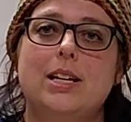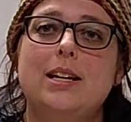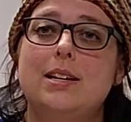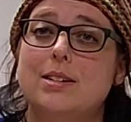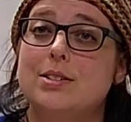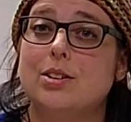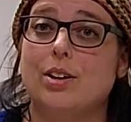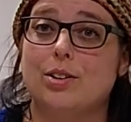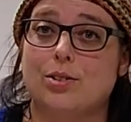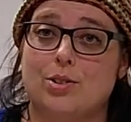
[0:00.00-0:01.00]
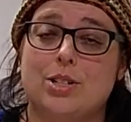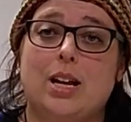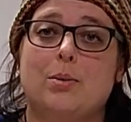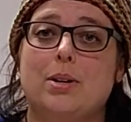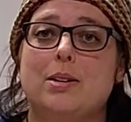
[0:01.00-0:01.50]
He started
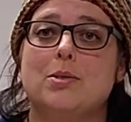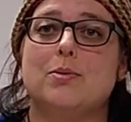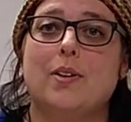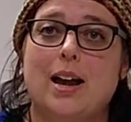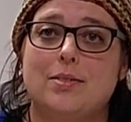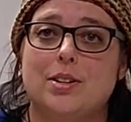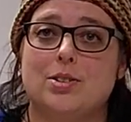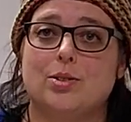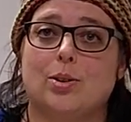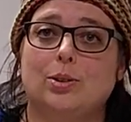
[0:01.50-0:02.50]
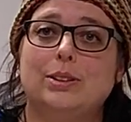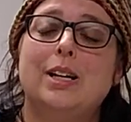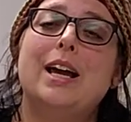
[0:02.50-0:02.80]
crocheting when he was 5 years old,